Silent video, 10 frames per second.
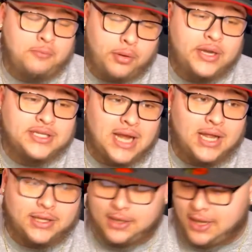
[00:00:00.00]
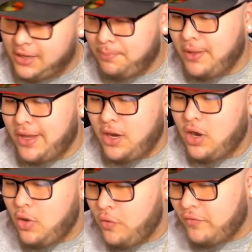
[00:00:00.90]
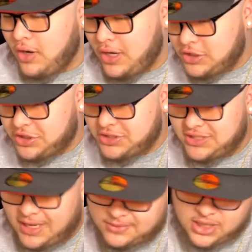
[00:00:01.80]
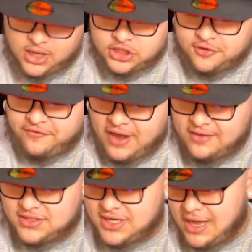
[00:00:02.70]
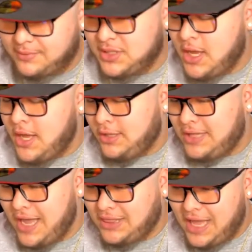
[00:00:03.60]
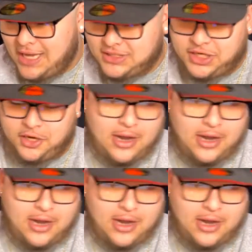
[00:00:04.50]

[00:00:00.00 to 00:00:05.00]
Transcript: Pretty solid. And he played over 100 snaps at 105 snaps that last year.